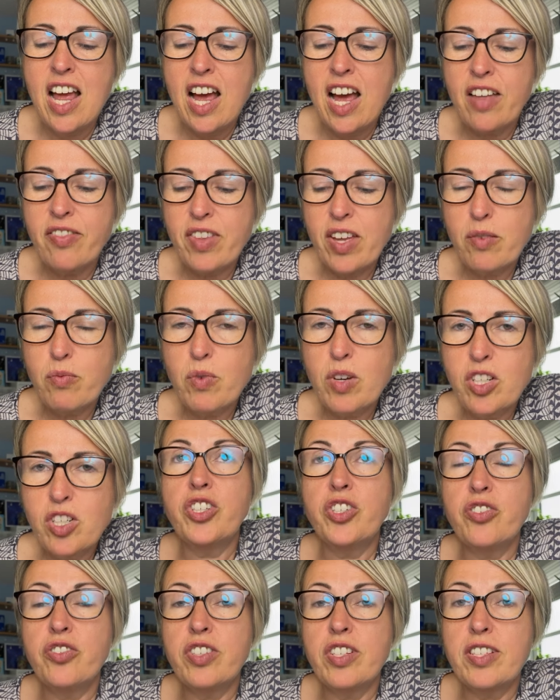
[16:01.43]
and then when
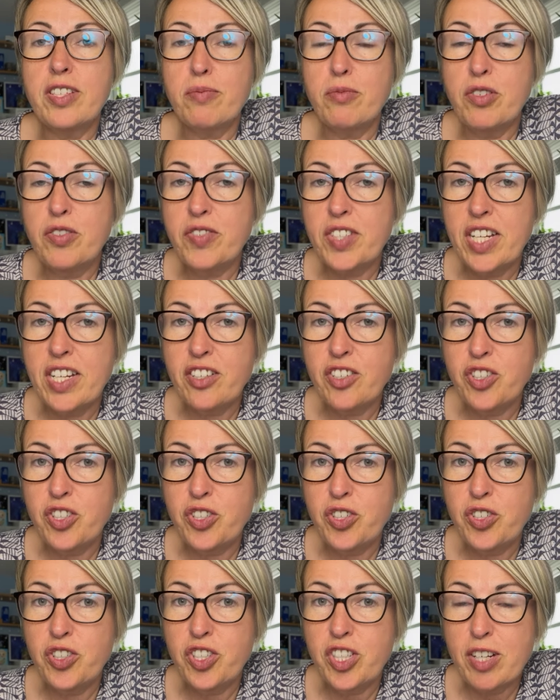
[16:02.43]
Uranus moves
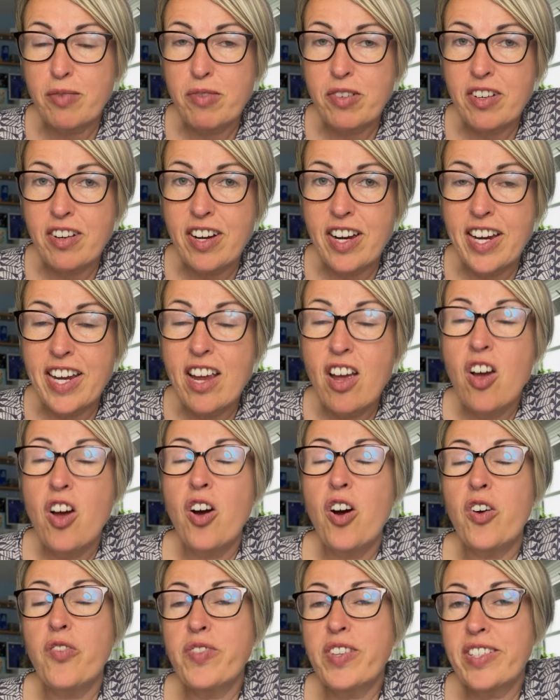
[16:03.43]
into Gemini
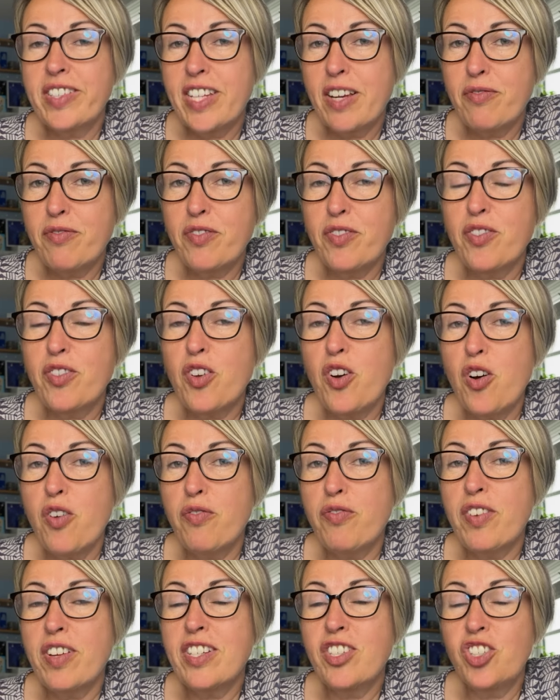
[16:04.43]
on the 7th
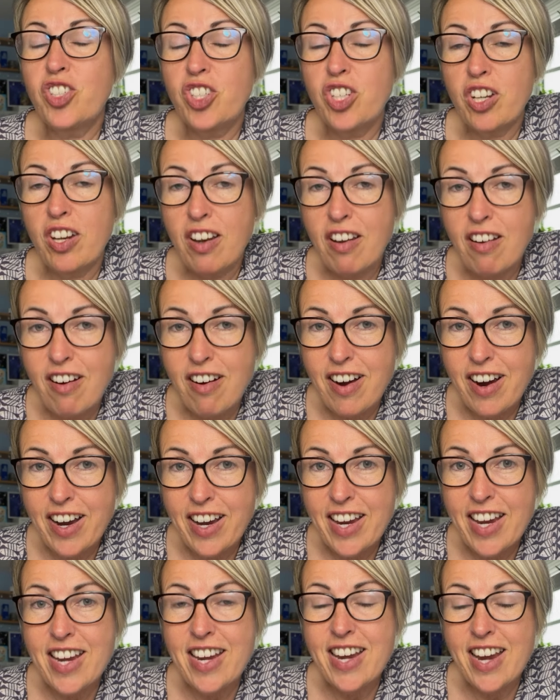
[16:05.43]
of
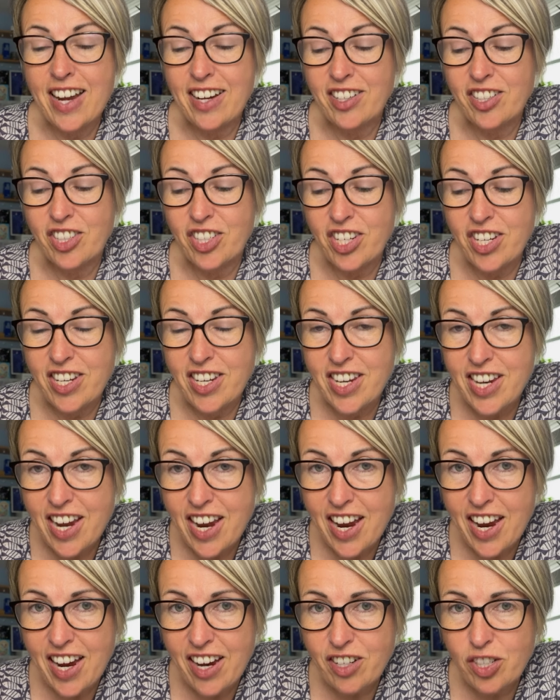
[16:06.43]
July next
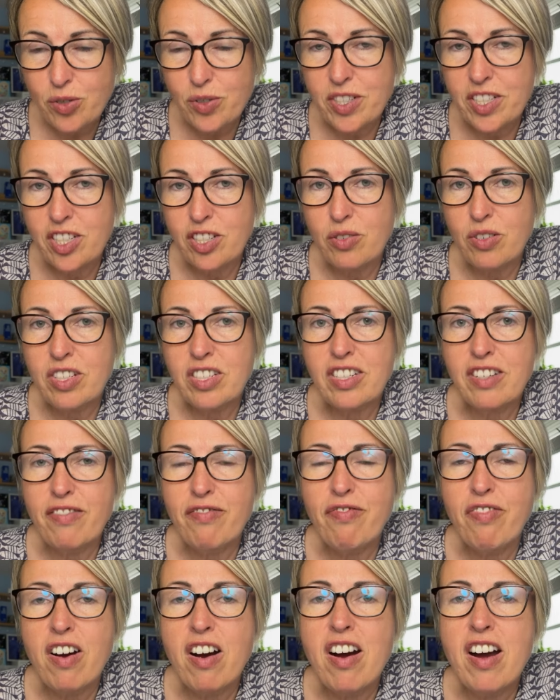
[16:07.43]
year,
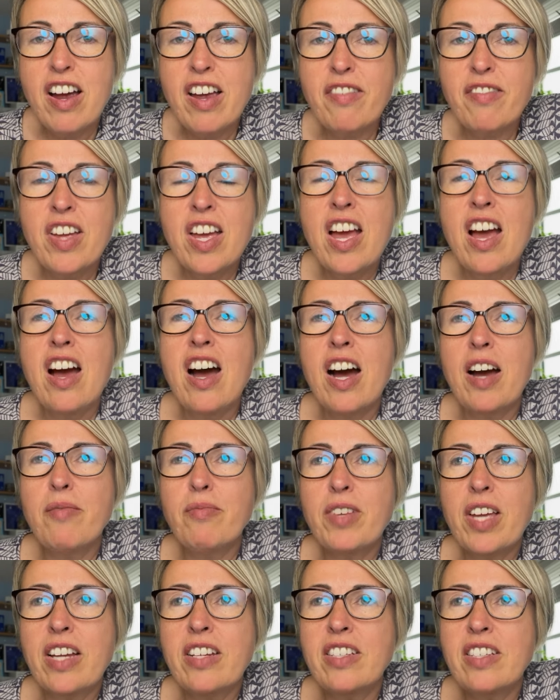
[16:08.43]
2025,
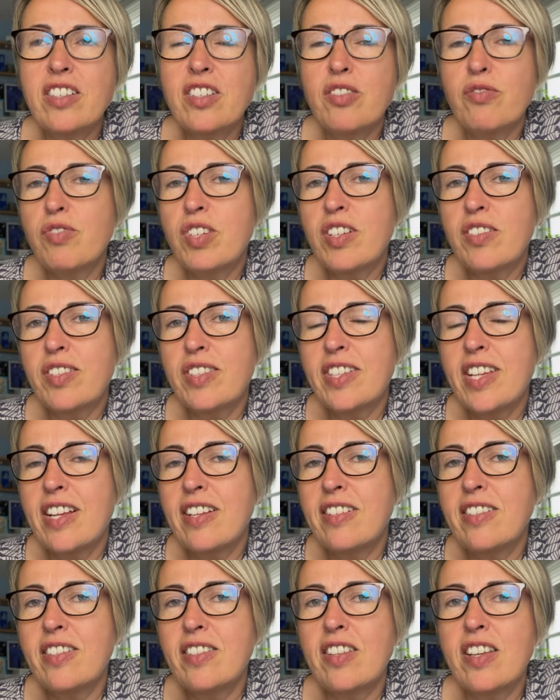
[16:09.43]
I'm getting the real
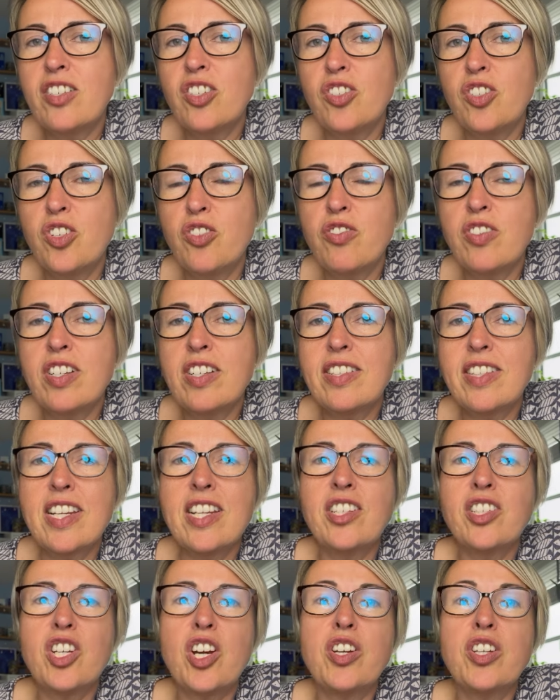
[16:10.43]
sense that Uranus
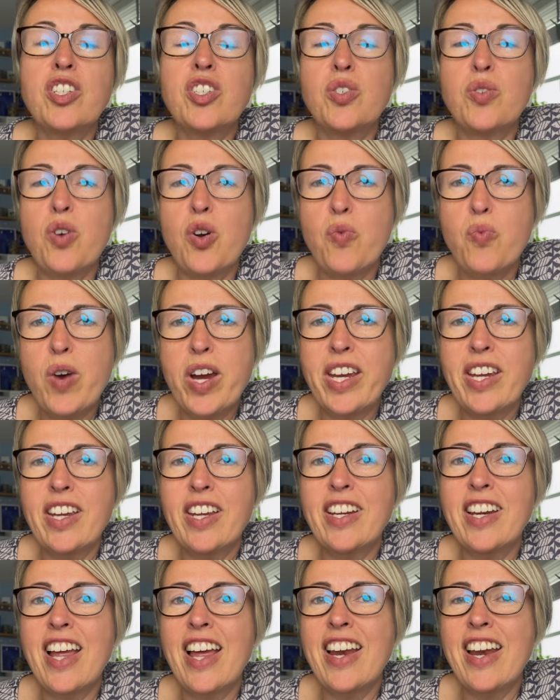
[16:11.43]
is going to
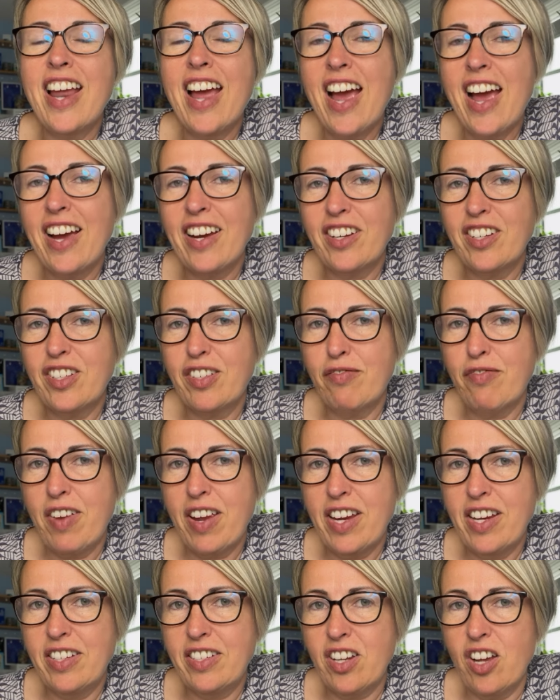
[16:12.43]
awaken and
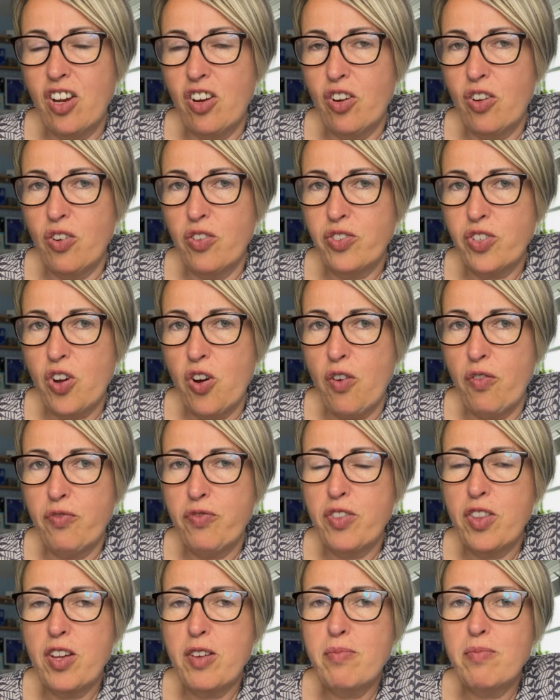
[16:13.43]
activate a lot of
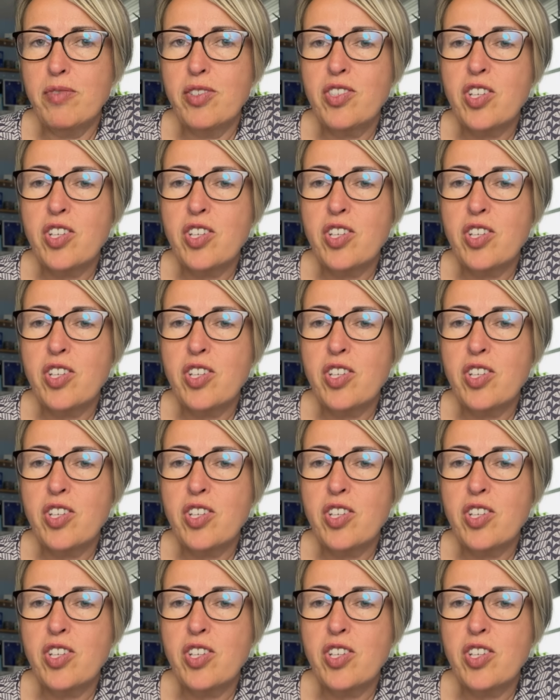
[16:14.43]
them.